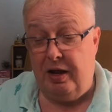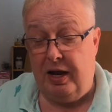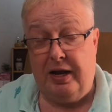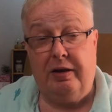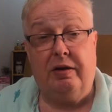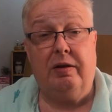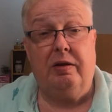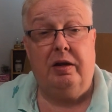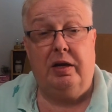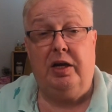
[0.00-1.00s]
and
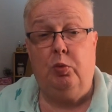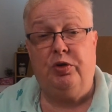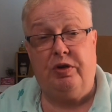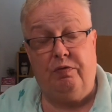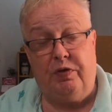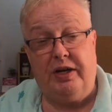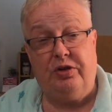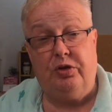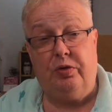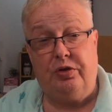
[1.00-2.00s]
he was
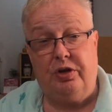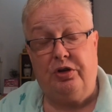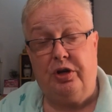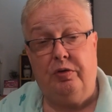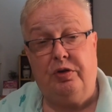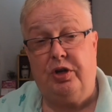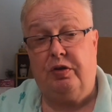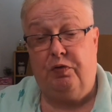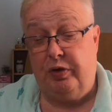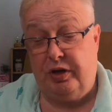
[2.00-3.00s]
invited onto the show
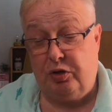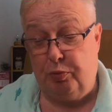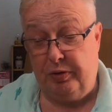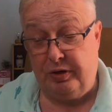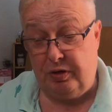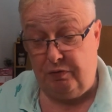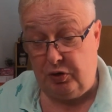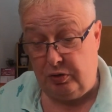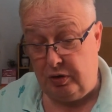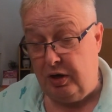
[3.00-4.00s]
just for his point of
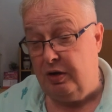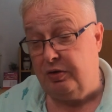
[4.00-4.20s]
view.